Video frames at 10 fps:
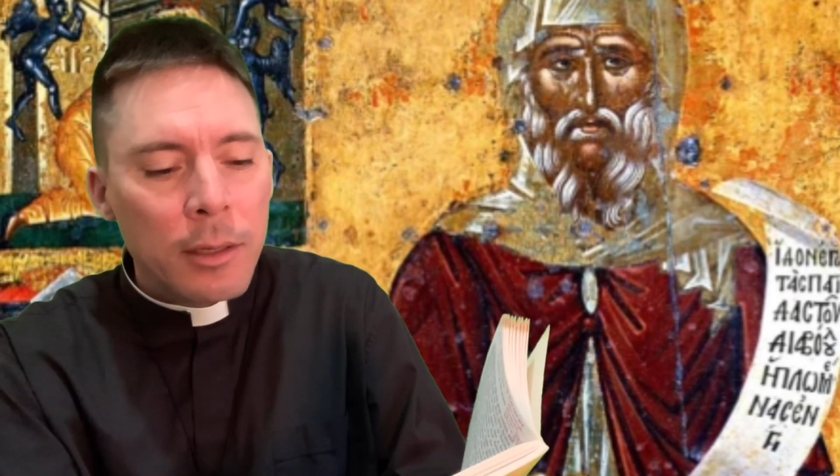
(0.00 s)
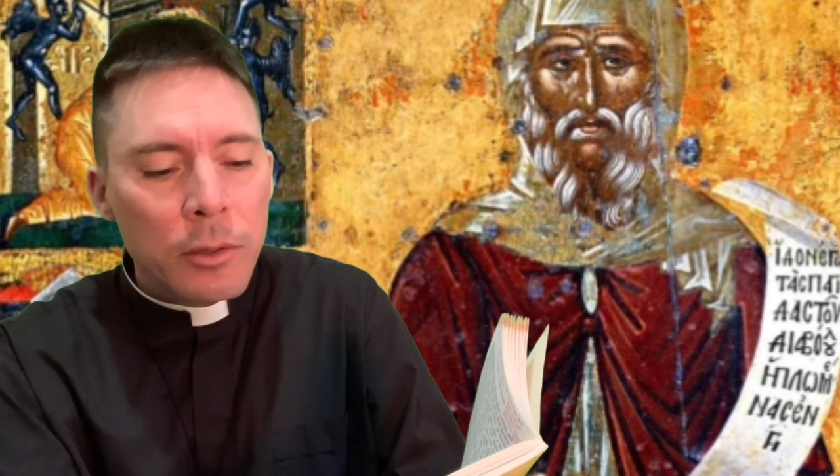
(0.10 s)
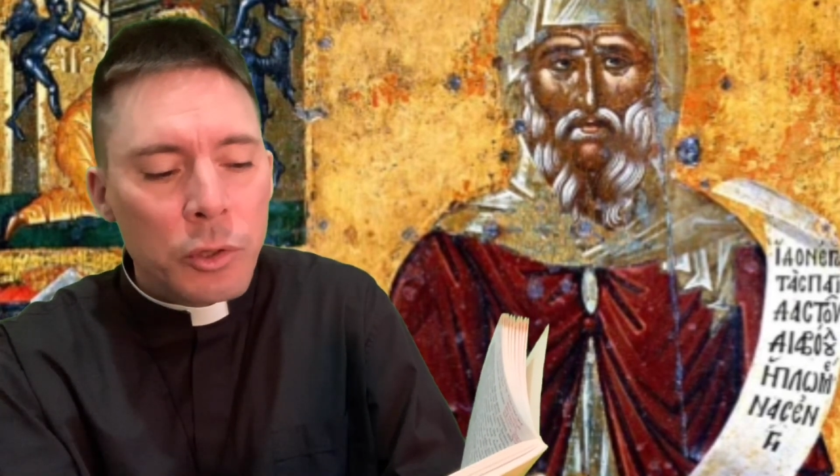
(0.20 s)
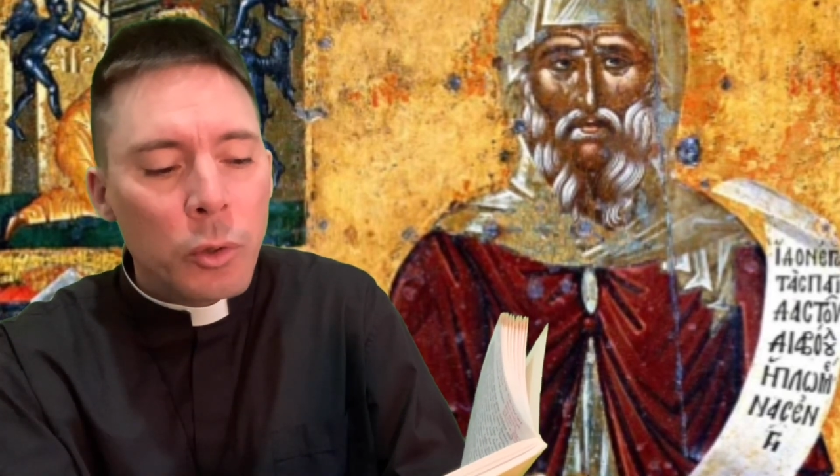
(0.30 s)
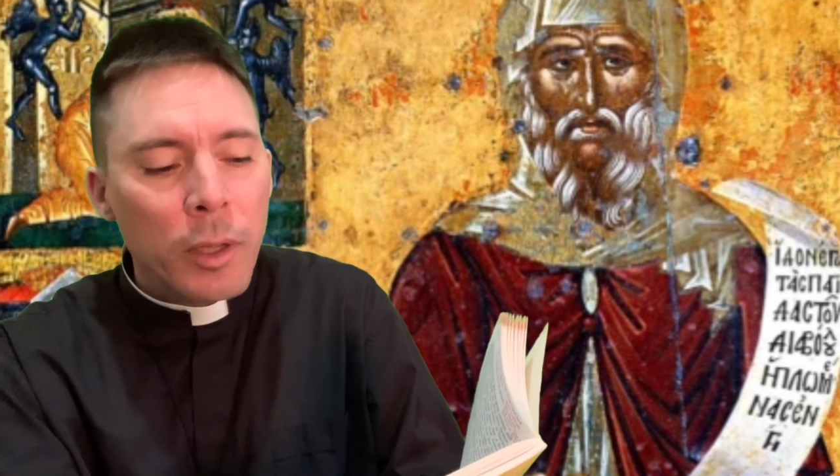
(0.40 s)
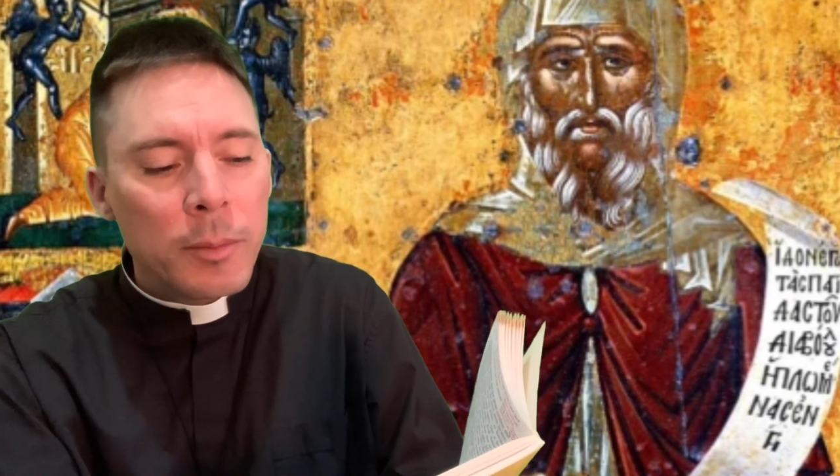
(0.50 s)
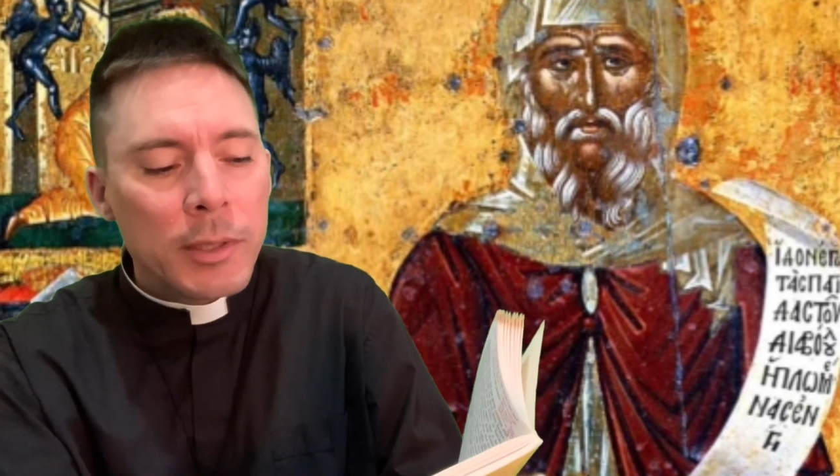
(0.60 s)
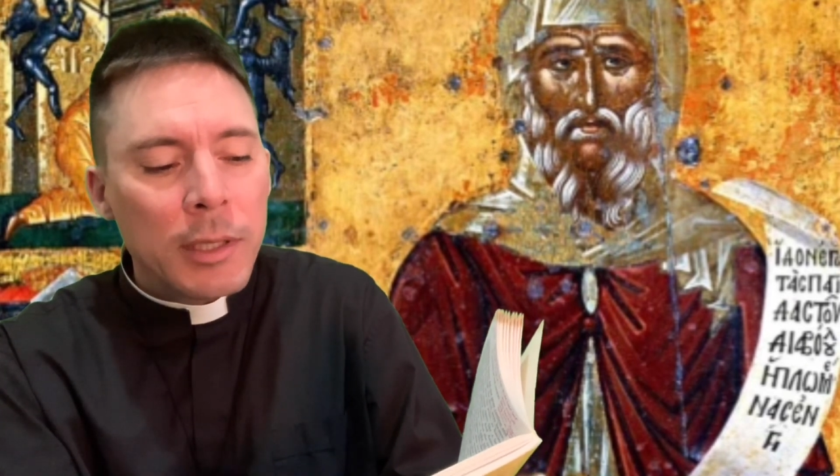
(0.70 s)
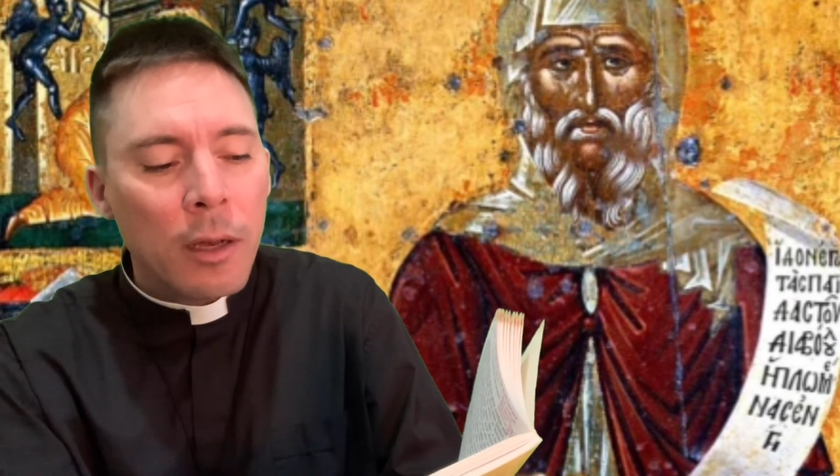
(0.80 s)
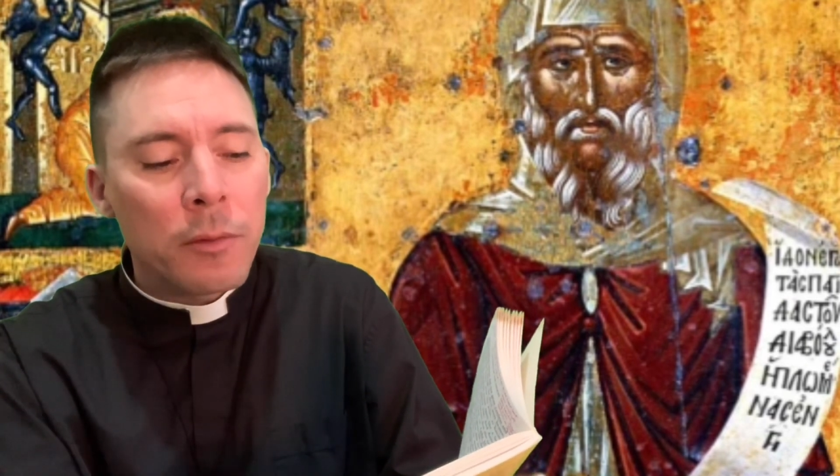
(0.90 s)
to
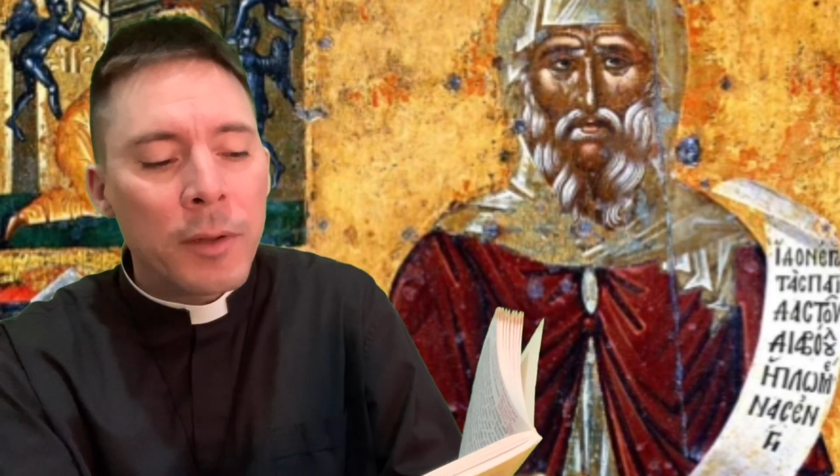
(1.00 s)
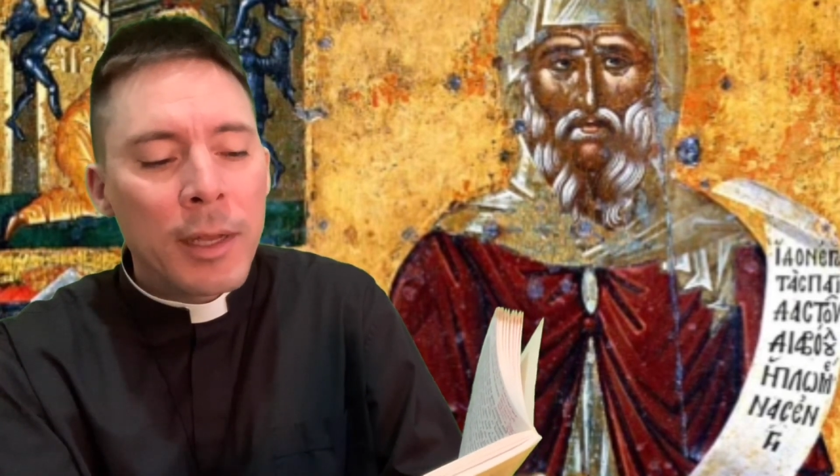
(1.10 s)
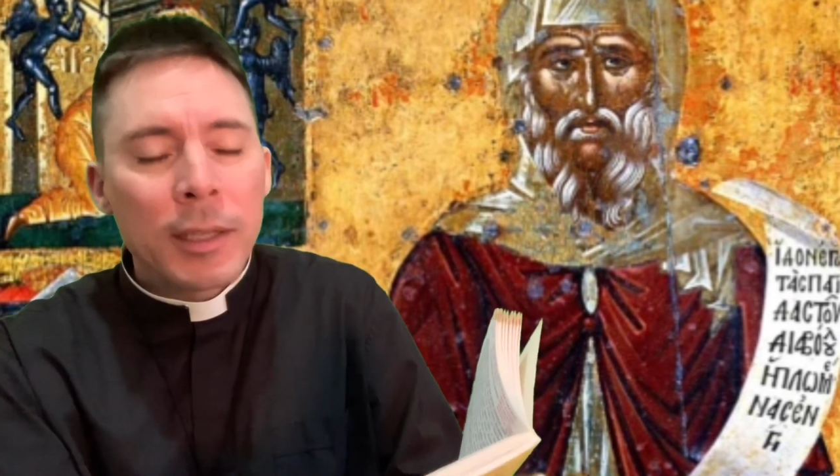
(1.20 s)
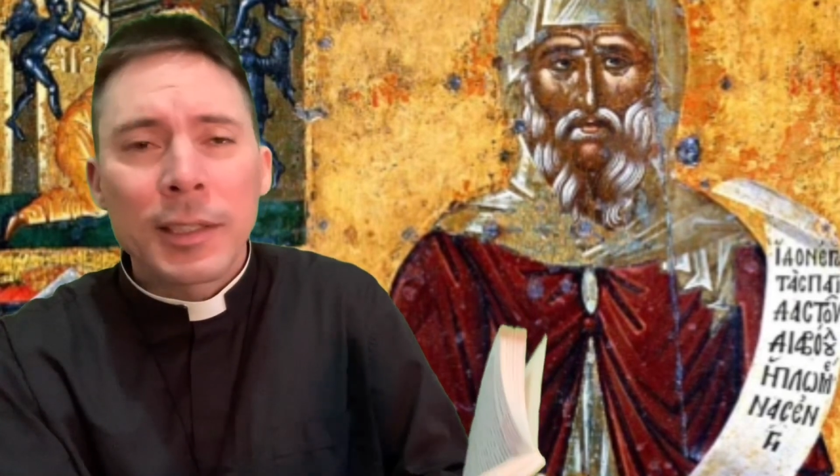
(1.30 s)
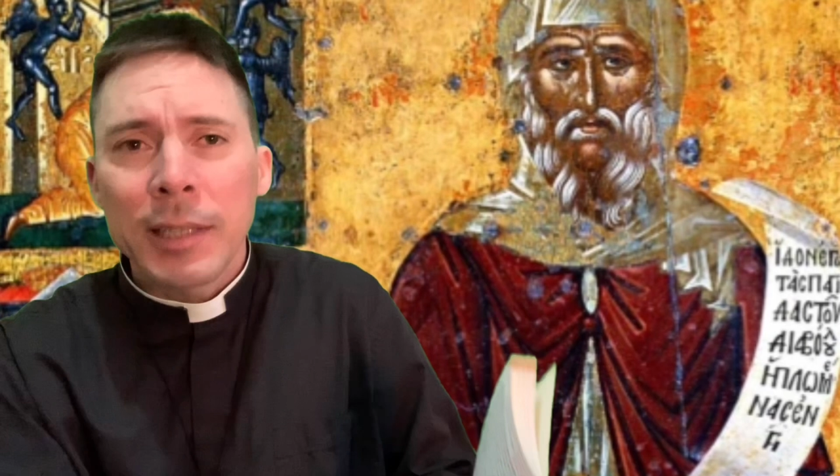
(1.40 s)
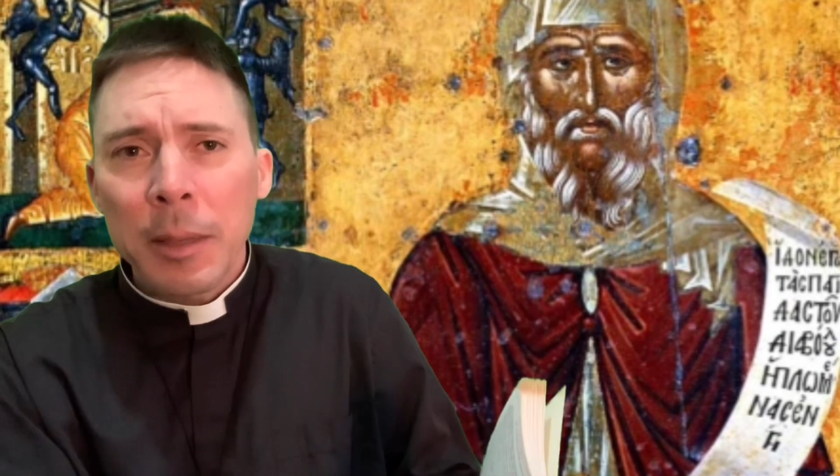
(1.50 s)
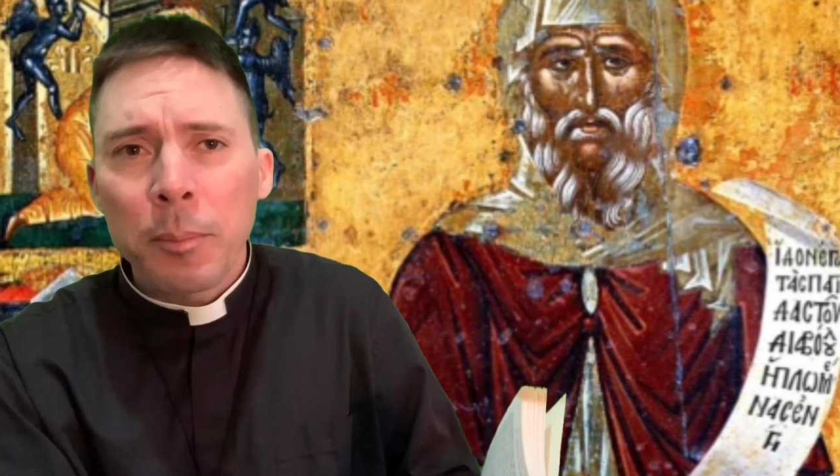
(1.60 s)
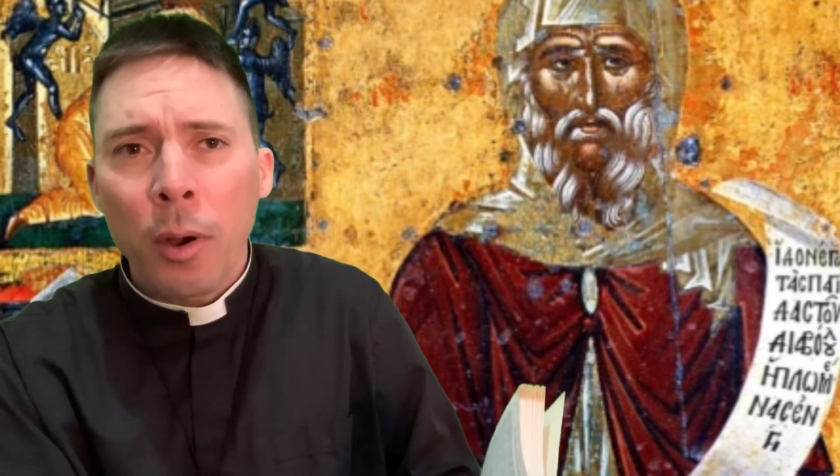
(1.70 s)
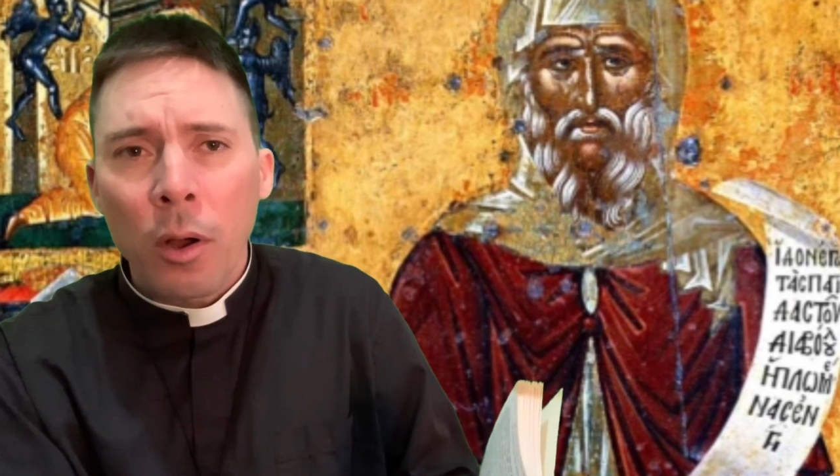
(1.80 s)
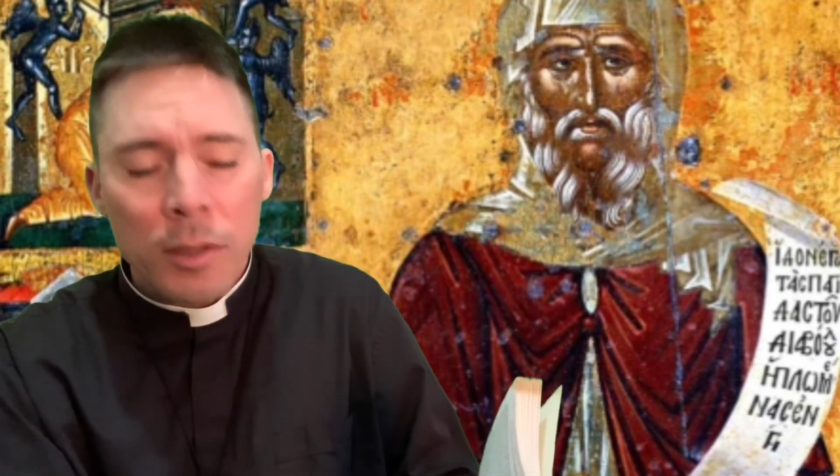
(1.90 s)
himself St.
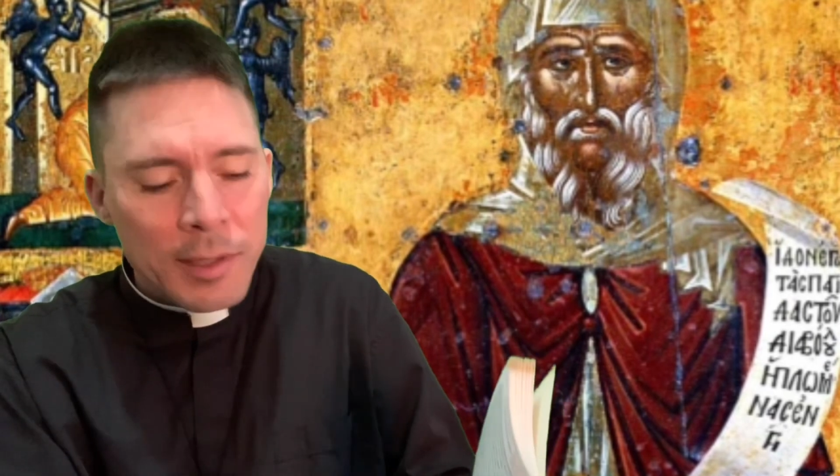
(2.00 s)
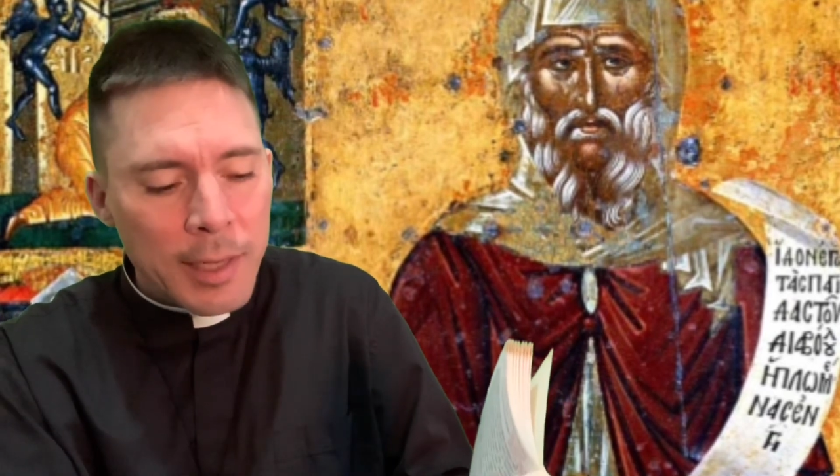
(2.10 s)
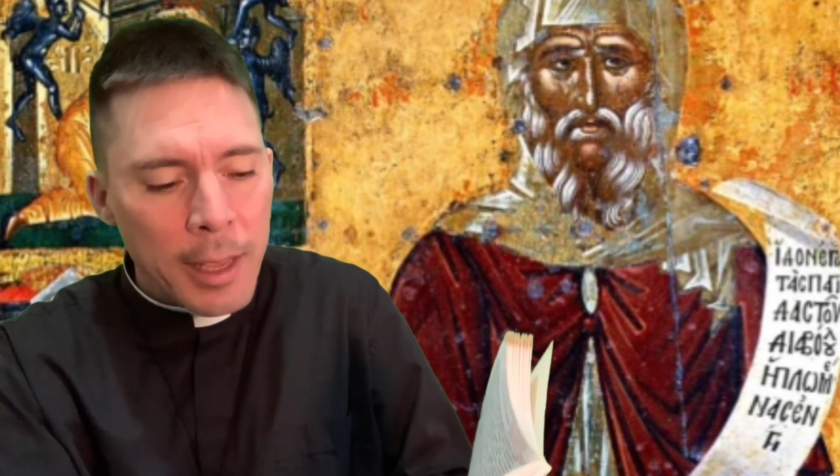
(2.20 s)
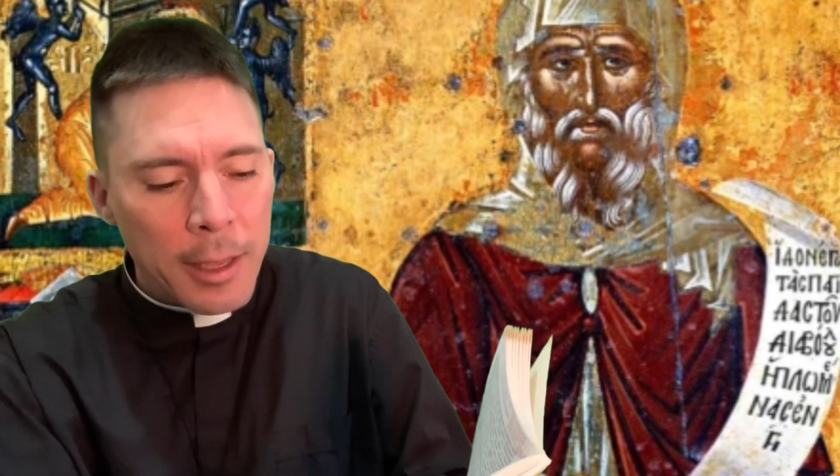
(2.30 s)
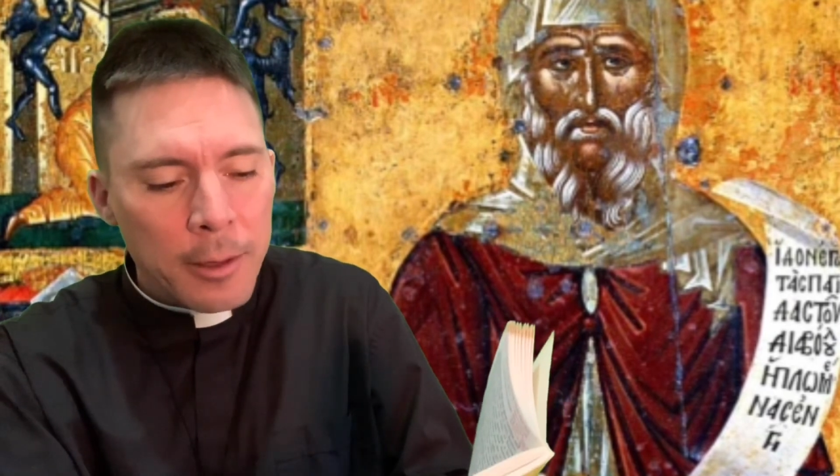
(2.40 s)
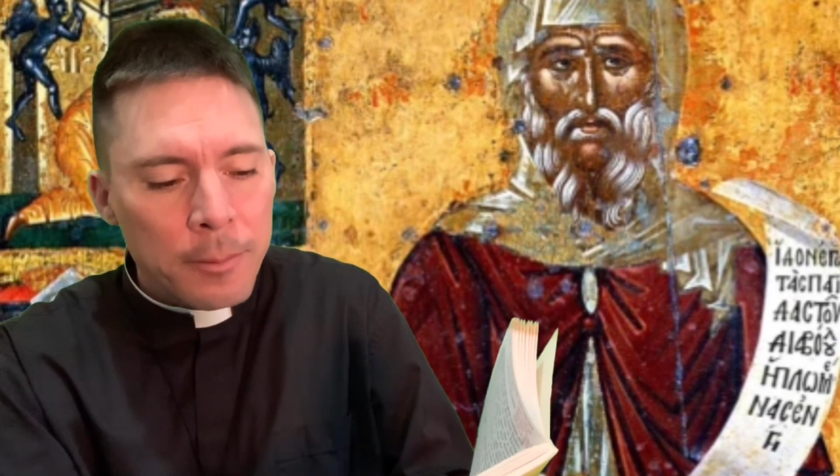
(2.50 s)
Paul's saying,